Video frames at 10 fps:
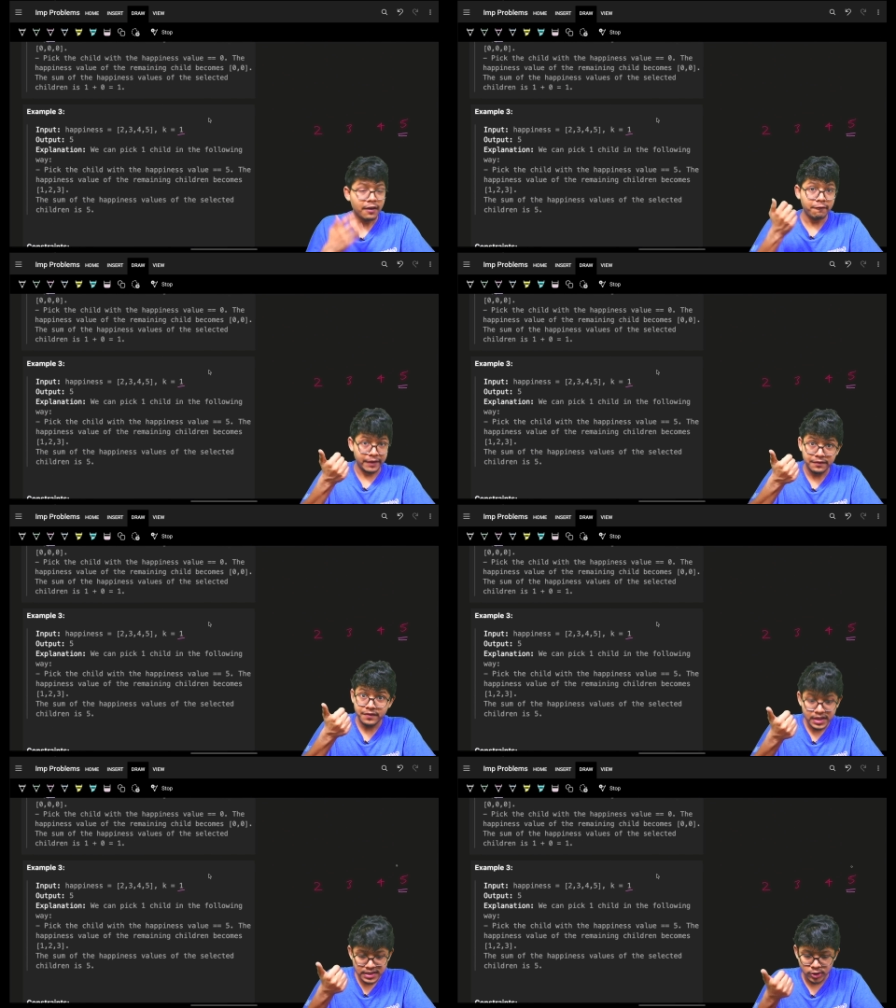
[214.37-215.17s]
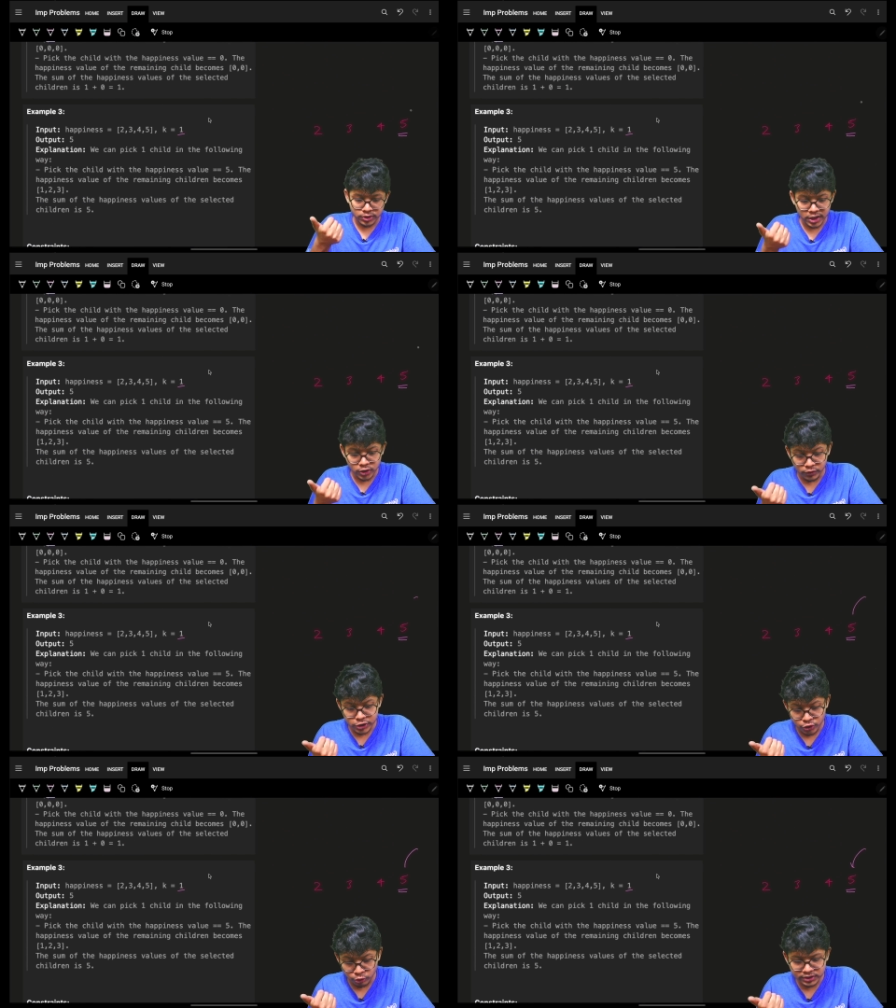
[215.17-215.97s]
One way is that, okay, you will
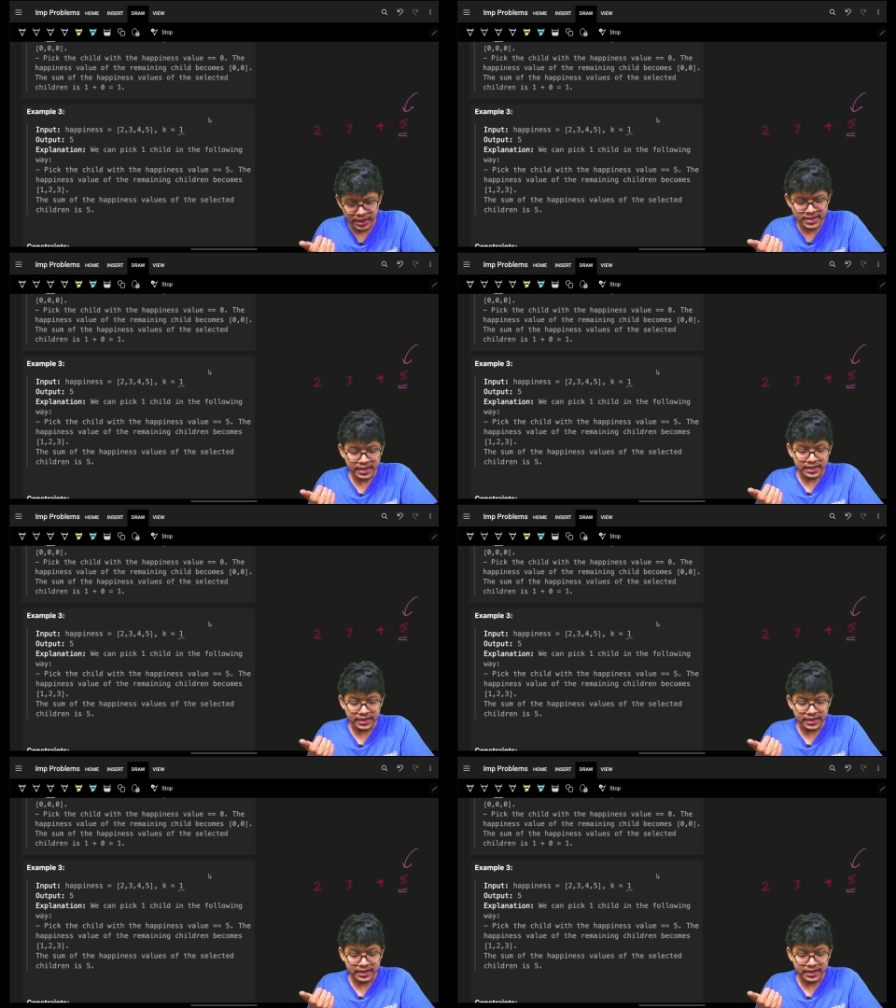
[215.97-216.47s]
choose this,